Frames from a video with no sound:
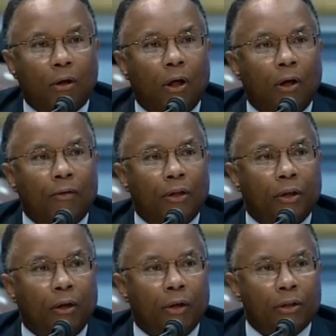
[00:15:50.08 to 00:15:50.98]
that
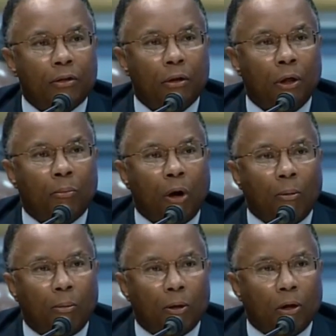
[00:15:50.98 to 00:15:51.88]
there is
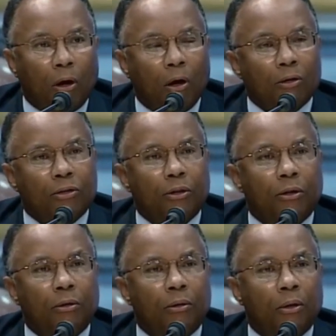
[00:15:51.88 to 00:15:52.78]
probable cause
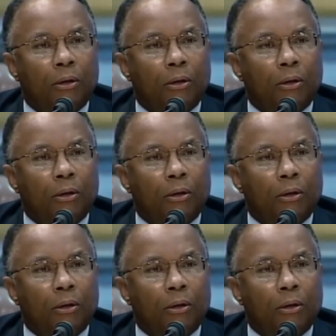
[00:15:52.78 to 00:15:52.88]
to